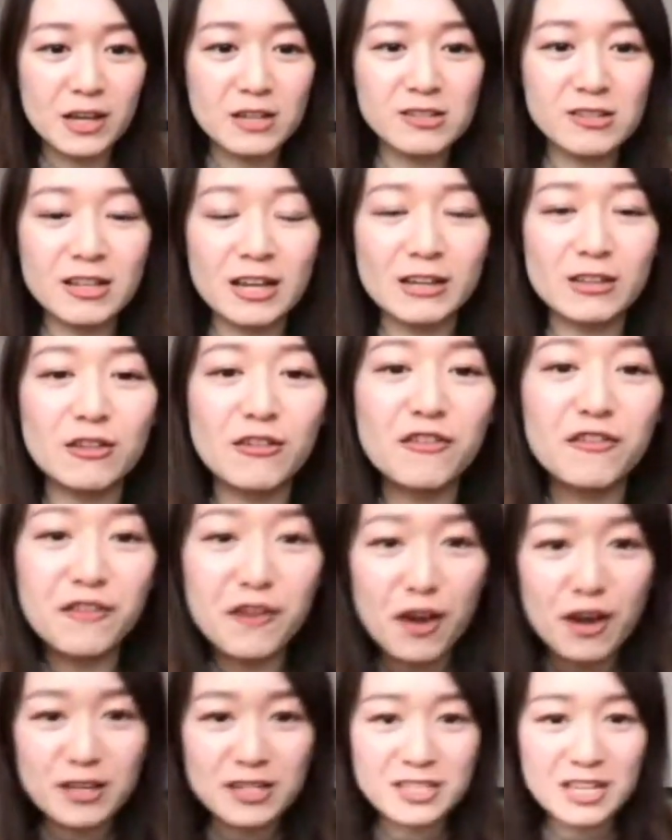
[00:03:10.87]
So like the
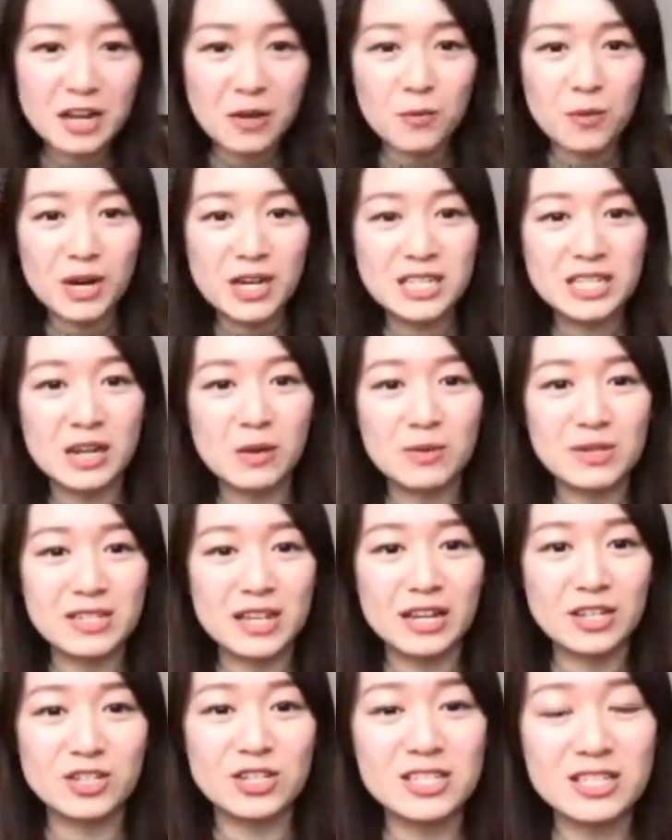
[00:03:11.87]
first thing we did was
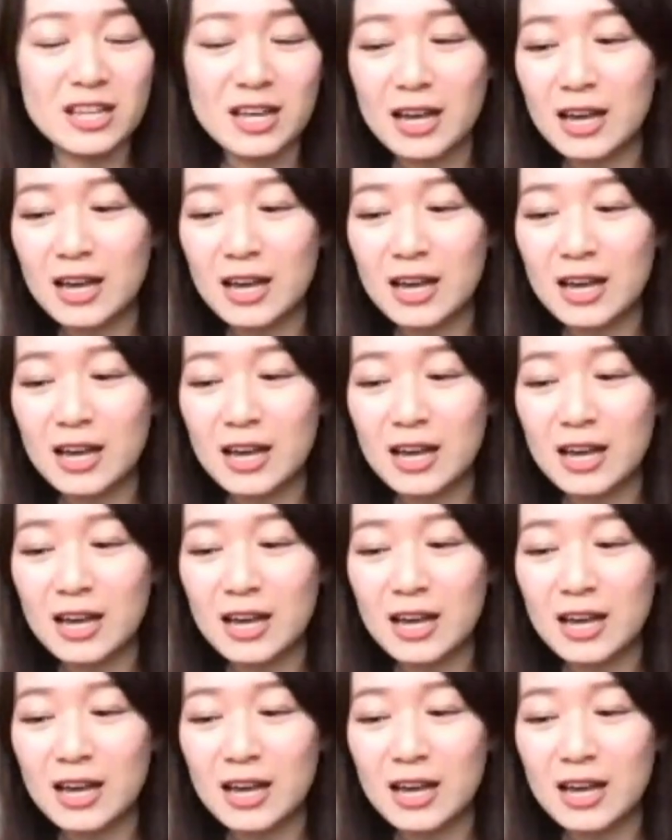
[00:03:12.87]
like just